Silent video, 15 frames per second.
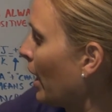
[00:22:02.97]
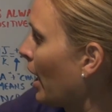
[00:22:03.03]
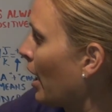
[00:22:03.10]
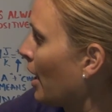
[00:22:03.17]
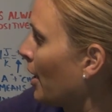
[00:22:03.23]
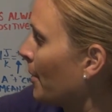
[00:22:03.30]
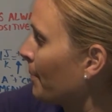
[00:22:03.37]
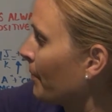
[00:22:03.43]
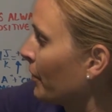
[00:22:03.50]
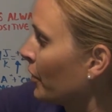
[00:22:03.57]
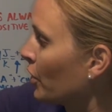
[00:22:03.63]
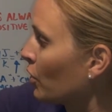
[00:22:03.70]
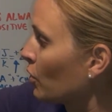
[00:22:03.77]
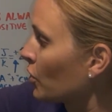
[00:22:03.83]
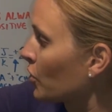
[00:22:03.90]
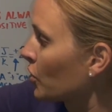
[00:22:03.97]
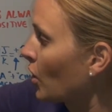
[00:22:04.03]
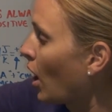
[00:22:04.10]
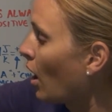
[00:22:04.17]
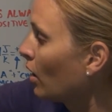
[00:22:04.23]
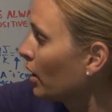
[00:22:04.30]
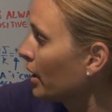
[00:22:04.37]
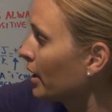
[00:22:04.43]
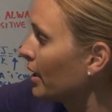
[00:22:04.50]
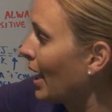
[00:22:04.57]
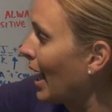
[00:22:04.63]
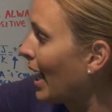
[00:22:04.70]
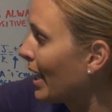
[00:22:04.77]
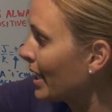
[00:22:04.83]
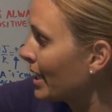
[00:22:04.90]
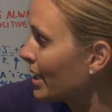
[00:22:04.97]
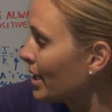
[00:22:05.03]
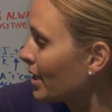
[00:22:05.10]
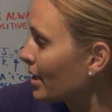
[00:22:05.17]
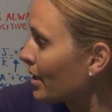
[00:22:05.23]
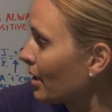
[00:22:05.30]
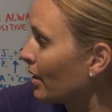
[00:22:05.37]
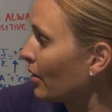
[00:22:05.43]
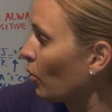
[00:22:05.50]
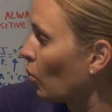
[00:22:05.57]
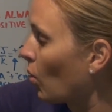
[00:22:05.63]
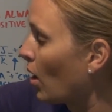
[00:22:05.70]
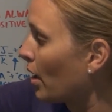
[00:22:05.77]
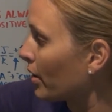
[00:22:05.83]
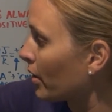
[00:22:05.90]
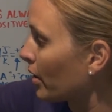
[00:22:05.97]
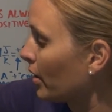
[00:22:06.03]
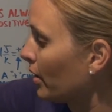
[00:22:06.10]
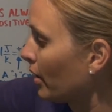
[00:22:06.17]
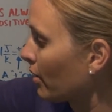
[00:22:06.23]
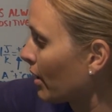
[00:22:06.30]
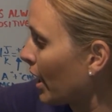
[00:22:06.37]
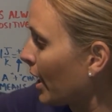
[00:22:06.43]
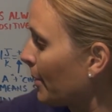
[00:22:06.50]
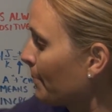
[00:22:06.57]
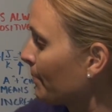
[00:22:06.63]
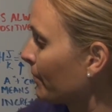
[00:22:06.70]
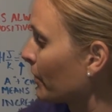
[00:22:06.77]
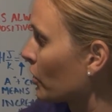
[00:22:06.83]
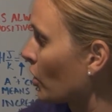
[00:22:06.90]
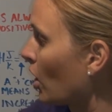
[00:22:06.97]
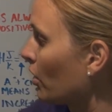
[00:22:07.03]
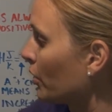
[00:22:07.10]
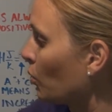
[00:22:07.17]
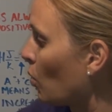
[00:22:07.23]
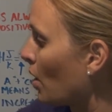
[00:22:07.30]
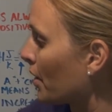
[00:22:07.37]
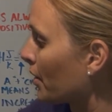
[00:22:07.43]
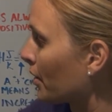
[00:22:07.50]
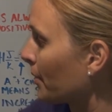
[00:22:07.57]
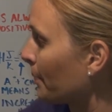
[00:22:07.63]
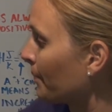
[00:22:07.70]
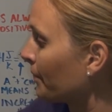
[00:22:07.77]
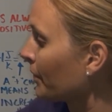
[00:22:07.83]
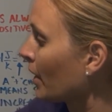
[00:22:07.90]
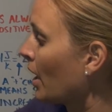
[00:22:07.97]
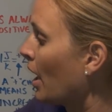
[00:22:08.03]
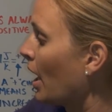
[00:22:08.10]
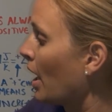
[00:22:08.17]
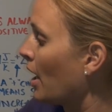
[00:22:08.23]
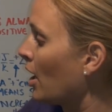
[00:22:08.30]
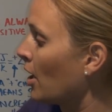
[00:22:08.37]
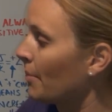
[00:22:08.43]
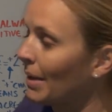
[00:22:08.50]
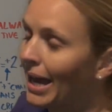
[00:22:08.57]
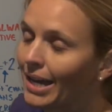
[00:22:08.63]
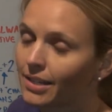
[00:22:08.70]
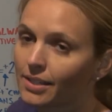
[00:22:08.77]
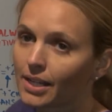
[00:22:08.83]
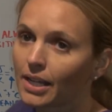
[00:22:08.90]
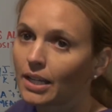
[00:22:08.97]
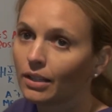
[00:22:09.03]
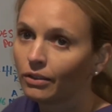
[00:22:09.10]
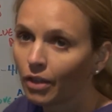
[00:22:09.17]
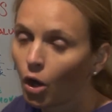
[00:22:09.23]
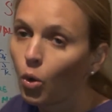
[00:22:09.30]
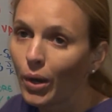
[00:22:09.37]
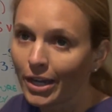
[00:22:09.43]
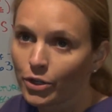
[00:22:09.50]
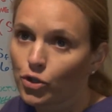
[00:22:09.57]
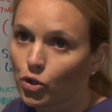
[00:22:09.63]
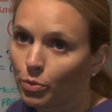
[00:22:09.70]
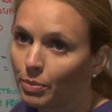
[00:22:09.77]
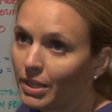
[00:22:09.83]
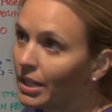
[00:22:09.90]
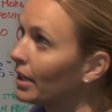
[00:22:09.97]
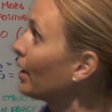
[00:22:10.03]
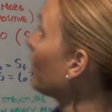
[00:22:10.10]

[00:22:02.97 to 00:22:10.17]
the solid ice, the water, okay, solid water, has a low entropy.